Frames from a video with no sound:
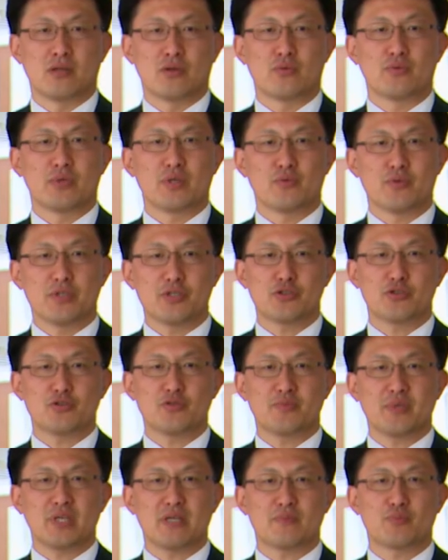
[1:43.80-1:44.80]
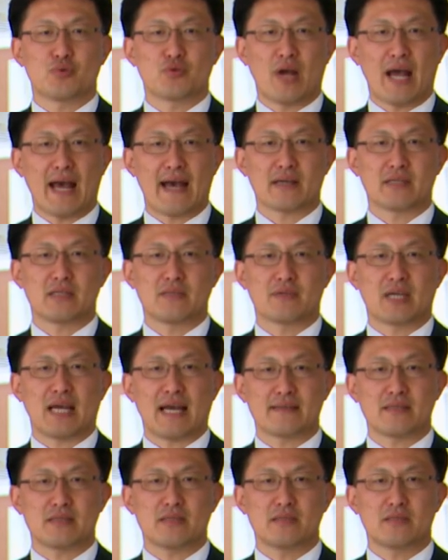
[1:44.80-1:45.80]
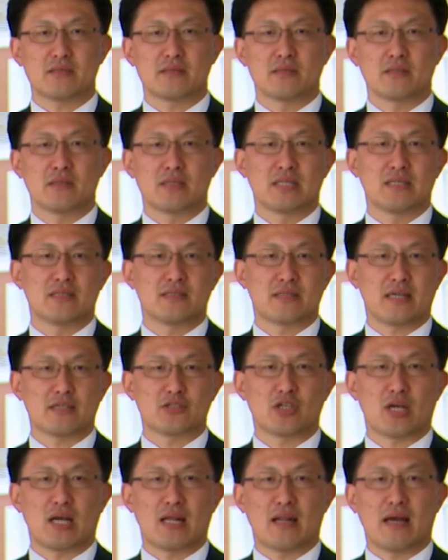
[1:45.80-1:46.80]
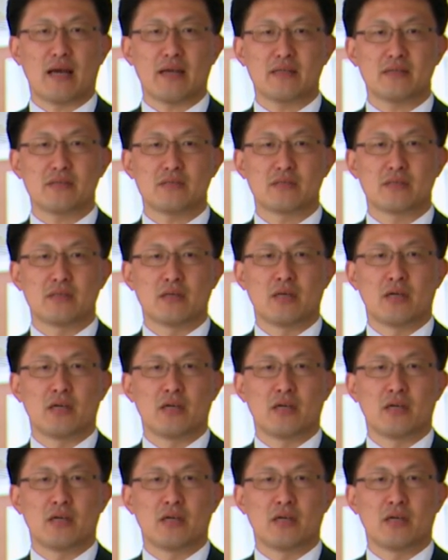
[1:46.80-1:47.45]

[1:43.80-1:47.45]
We wish to be a proactive catalyst in such an alliance